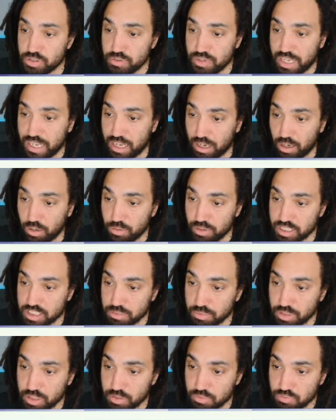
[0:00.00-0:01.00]
now is I'm
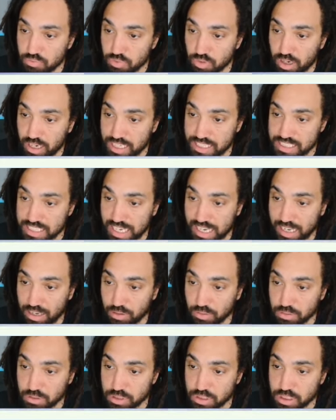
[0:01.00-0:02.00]
going to write
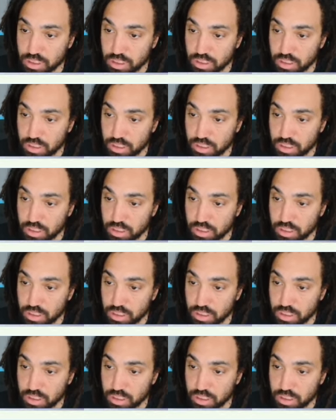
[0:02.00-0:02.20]
out